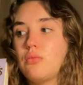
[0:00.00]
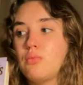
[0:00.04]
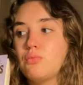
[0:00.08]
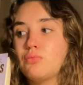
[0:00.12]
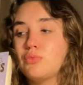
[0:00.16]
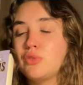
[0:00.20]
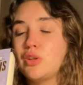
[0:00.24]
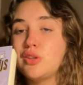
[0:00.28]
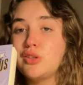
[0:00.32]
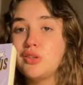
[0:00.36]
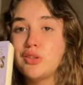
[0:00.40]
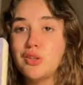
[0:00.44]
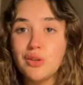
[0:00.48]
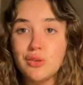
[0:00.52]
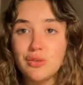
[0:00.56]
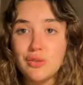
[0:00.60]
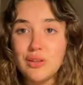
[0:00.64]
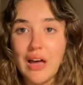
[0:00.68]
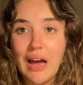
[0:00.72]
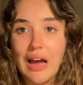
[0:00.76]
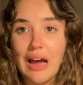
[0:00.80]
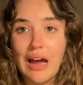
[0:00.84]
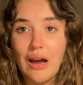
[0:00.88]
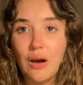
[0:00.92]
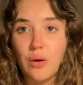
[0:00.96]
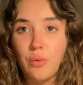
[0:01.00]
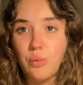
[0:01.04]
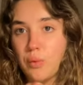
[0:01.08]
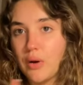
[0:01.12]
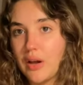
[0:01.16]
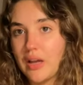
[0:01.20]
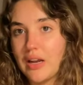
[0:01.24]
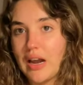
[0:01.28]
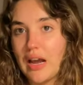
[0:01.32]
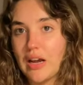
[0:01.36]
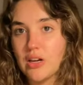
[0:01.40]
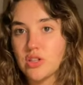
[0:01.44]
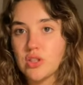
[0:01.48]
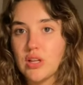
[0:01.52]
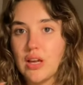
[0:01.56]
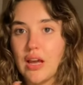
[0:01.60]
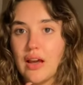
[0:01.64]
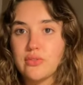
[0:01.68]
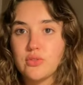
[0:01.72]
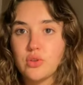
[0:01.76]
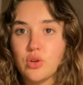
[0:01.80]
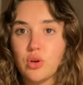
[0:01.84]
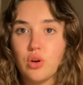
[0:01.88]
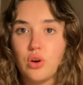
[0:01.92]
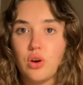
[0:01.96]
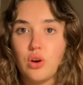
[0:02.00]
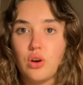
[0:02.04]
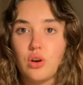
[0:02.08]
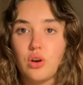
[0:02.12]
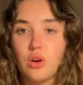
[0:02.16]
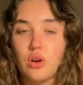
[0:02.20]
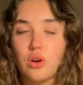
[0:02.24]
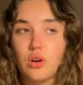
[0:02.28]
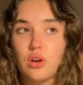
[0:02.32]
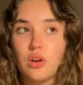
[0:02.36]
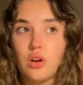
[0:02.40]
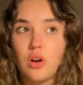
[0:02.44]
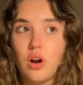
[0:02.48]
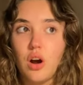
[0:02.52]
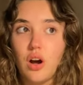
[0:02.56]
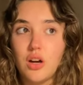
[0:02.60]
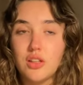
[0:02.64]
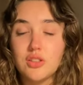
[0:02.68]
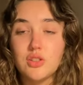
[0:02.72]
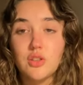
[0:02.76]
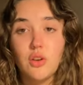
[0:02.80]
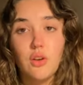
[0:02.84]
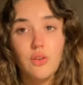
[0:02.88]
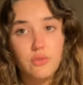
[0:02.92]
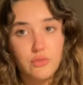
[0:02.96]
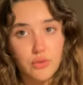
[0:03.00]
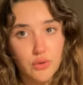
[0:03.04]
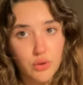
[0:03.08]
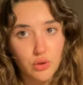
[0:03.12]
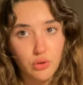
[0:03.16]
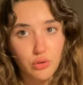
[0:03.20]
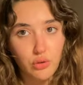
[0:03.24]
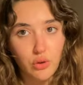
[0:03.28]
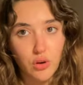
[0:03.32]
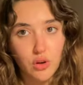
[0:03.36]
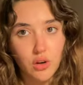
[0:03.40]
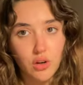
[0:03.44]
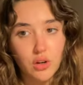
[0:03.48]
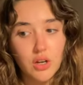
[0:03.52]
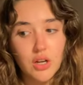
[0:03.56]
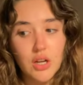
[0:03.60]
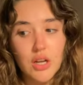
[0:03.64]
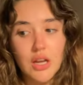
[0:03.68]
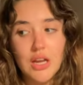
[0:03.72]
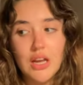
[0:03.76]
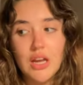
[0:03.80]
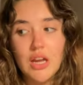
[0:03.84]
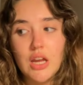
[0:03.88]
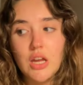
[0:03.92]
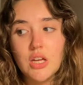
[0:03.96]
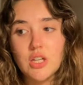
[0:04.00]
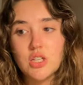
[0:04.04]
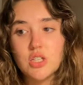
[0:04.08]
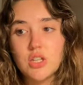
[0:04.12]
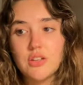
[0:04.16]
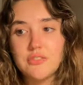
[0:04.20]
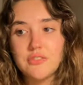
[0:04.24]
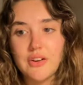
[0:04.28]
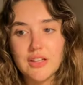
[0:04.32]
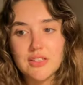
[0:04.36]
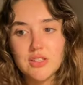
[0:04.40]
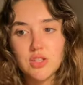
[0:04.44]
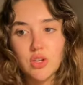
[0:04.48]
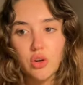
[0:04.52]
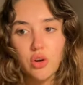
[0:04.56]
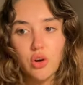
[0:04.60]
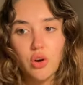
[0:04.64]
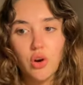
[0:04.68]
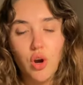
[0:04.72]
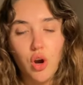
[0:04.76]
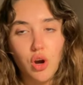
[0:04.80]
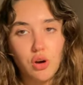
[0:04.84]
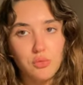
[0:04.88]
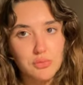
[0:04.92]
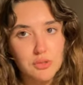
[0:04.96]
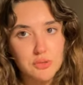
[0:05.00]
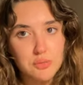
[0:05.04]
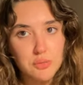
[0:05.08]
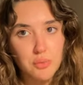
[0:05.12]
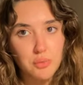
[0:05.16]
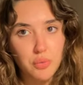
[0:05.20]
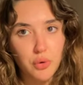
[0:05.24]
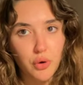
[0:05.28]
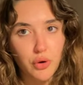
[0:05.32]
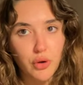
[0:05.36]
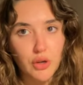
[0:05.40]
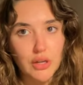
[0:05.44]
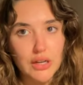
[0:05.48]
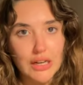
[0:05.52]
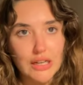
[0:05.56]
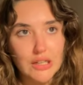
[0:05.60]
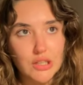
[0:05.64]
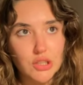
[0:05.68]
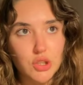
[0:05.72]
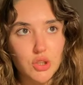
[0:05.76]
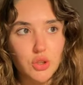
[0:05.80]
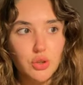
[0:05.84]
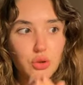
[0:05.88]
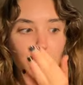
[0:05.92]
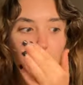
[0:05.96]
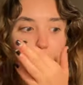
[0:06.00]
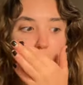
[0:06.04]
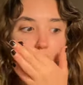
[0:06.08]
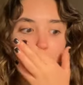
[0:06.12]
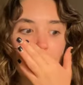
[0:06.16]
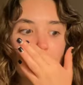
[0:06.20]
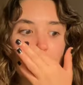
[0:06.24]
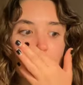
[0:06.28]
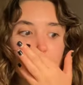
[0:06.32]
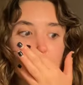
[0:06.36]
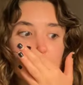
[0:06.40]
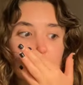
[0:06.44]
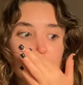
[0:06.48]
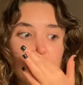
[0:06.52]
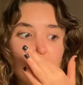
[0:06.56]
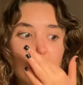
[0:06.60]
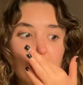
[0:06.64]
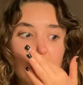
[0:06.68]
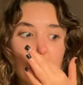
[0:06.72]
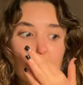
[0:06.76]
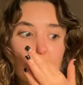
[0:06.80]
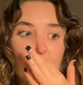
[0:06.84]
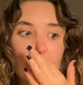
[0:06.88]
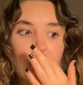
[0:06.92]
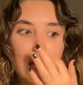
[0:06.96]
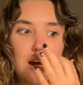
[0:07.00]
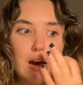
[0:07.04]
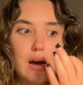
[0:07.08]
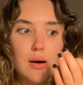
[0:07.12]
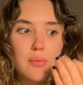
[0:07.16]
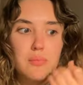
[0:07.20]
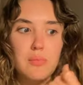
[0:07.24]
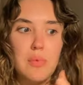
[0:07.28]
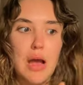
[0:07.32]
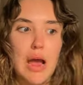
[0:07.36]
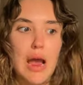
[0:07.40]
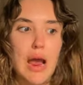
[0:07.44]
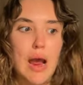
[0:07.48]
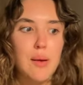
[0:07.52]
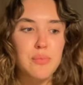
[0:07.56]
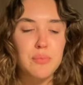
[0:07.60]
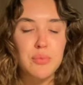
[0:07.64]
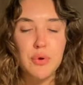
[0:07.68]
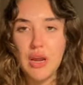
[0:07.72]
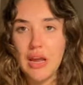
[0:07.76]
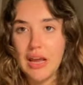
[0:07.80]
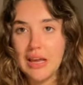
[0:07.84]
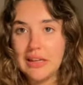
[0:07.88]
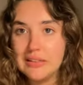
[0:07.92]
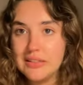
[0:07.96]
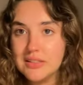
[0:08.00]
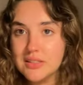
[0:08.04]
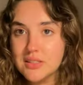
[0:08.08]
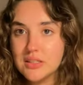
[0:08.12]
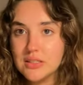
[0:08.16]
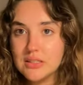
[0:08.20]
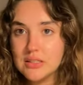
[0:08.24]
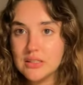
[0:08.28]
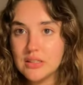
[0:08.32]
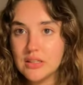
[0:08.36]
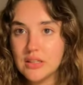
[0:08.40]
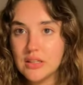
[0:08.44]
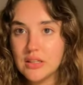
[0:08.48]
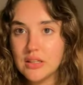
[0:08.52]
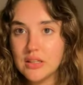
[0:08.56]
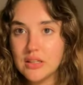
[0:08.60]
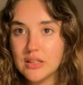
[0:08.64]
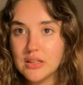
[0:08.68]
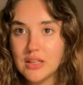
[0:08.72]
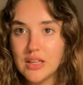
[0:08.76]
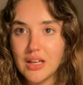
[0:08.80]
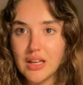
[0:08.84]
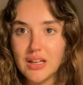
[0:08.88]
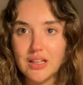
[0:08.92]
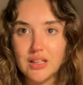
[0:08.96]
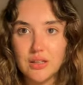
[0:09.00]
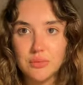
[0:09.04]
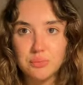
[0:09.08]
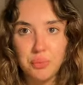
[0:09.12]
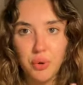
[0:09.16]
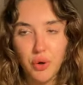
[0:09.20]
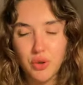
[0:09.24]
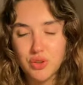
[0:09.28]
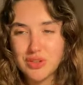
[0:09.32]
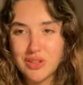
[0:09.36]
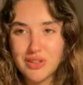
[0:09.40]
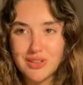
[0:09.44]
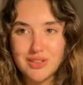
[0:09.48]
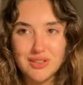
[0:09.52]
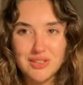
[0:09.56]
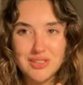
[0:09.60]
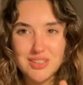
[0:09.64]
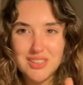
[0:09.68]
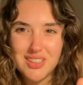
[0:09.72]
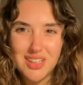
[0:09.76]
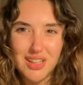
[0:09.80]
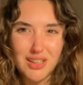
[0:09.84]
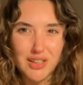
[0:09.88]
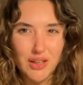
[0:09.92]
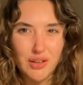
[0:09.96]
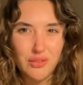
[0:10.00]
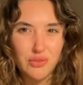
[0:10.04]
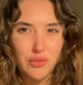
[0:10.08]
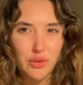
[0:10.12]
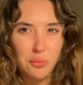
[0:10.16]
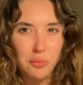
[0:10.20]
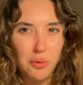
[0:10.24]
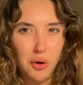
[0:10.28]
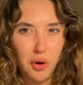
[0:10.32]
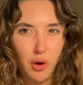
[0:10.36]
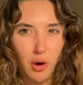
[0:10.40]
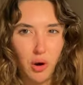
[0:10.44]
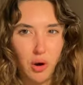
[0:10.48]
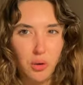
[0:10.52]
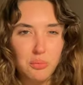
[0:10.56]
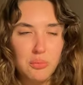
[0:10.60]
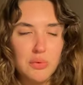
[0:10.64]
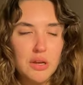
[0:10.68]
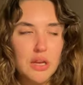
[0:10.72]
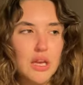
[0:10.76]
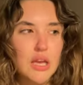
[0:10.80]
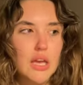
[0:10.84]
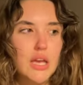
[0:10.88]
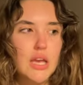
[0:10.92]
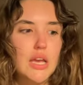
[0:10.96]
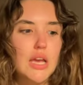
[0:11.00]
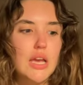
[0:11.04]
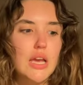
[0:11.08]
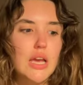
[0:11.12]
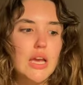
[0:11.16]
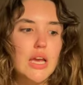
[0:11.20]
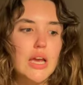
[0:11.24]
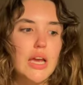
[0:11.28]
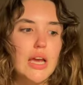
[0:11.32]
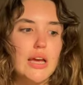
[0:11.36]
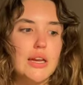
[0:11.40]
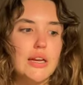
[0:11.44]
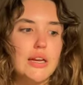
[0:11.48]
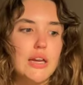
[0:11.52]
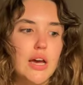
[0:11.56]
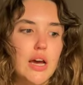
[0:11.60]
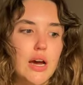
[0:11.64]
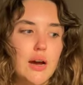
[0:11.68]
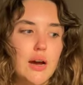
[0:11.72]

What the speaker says: to do that when actually after her aunt's funeral, she finds that her home has been broken into. She apprehends the person stealing from her home, and